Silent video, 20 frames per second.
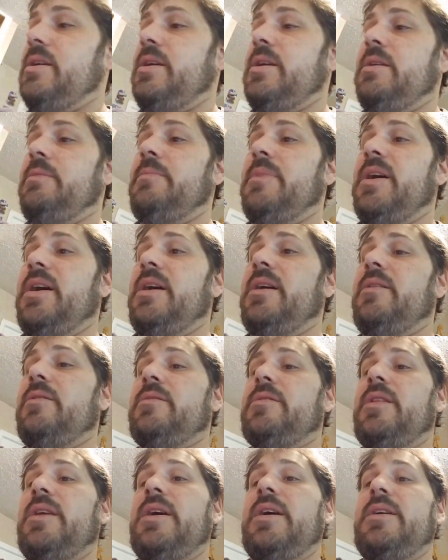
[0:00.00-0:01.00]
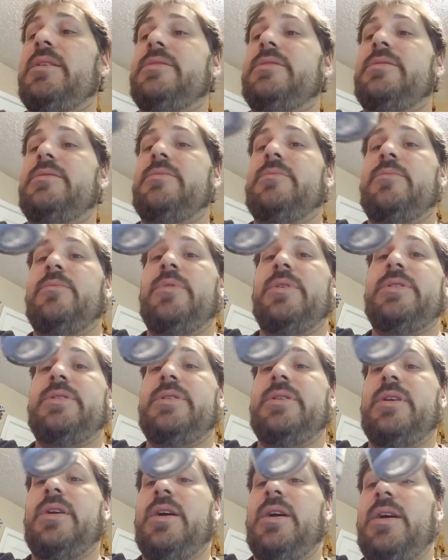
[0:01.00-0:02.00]
and my Alclads,
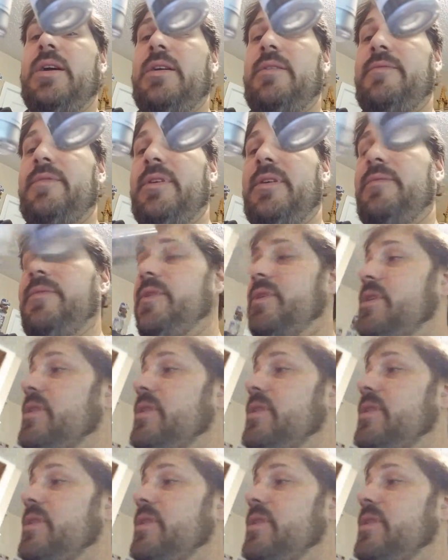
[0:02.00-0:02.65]
which I have never